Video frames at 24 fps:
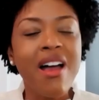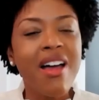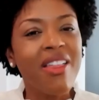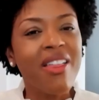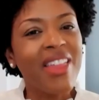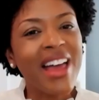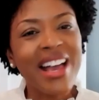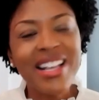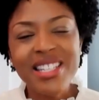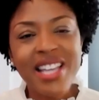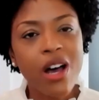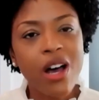
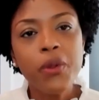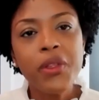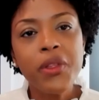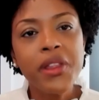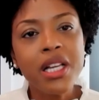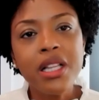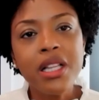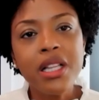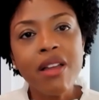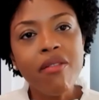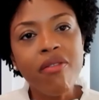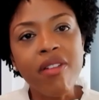That's healthy
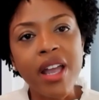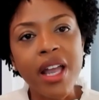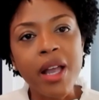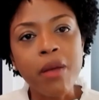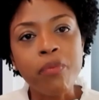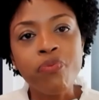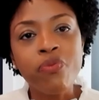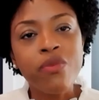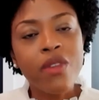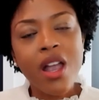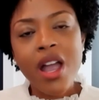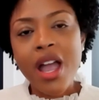living.
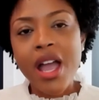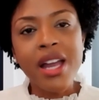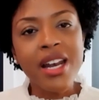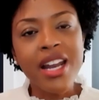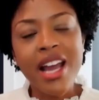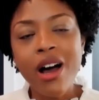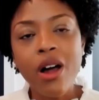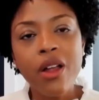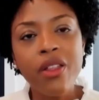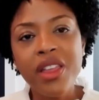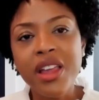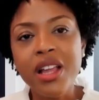And
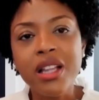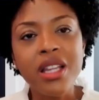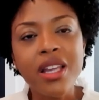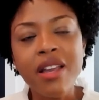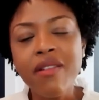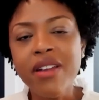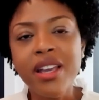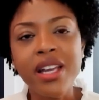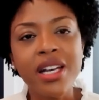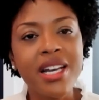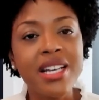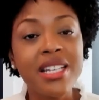healthy
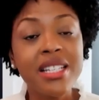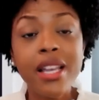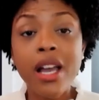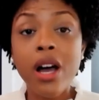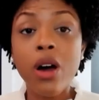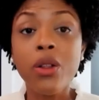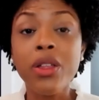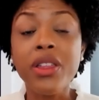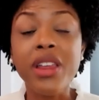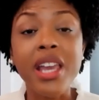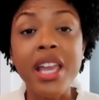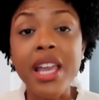living is
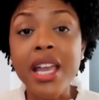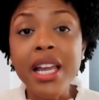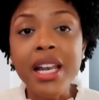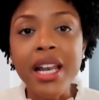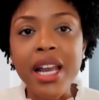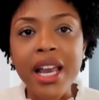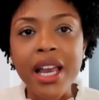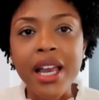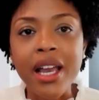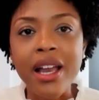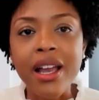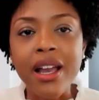healthy
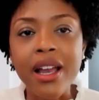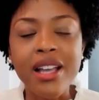eating.